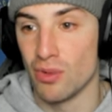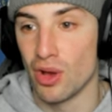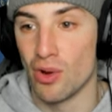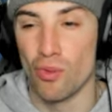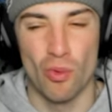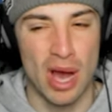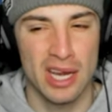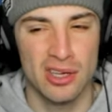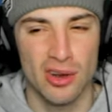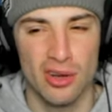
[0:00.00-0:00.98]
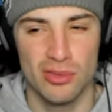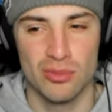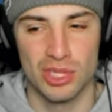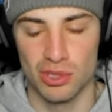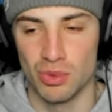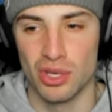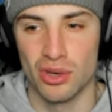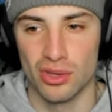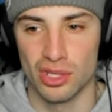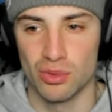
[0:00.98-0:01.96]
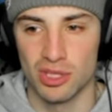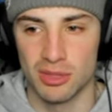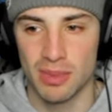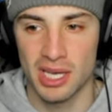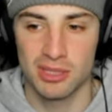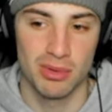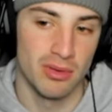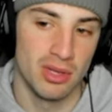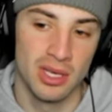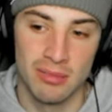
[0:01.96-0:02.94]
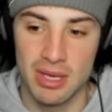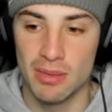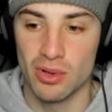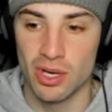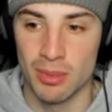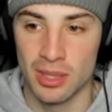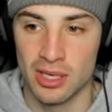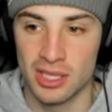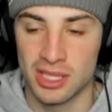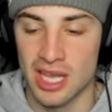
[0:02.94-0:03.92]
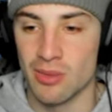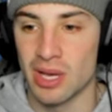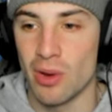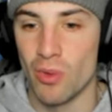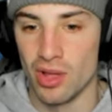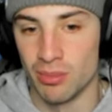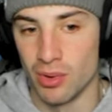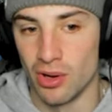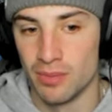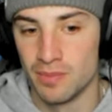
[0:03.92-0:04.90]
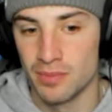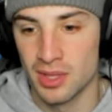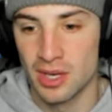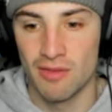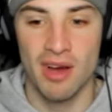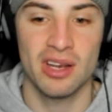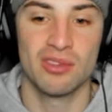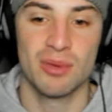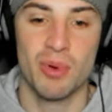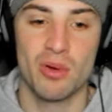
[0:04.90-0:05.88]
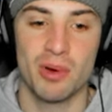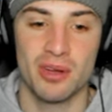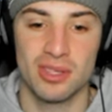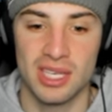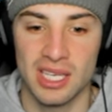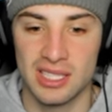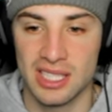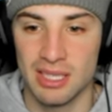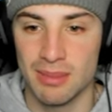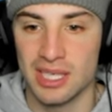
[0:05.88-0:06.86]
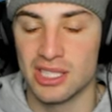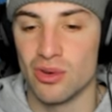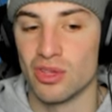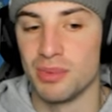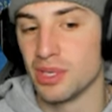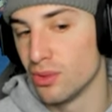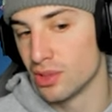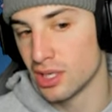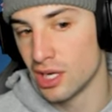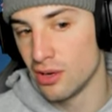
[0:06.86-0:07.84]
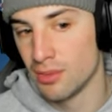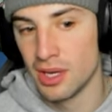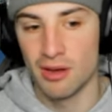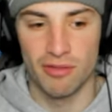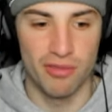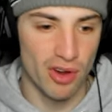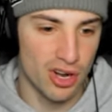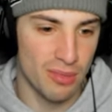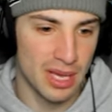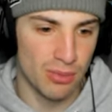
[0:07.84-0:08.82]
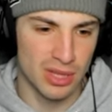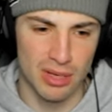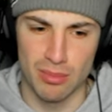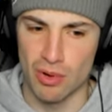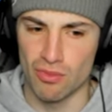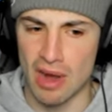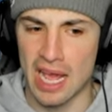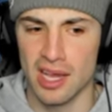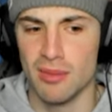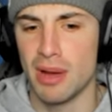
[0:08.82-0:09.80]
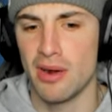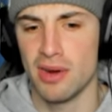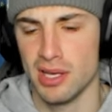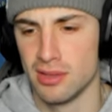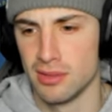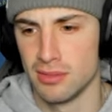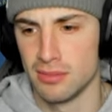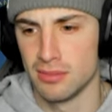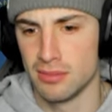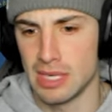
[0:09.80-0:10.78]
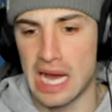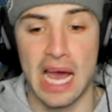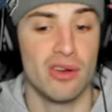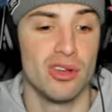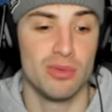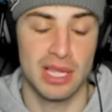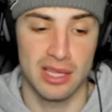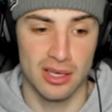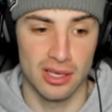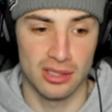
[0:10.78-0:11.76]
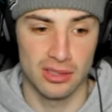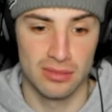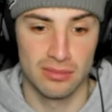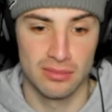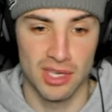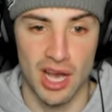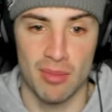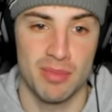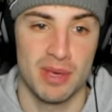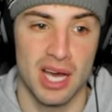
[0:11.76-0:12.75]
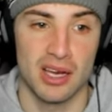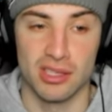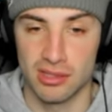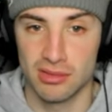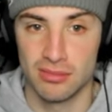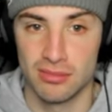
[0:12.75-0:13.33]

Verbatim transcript: Water, Wide Guard, which is weird on the choice specs, but maybe it'll come in clutch. And then we got Weather Ball. Final three Pokemon on today's team is going to be Gholdengo, Fluttermane with the Maranga Berry. I don't know what that does. I'm gonna be honest.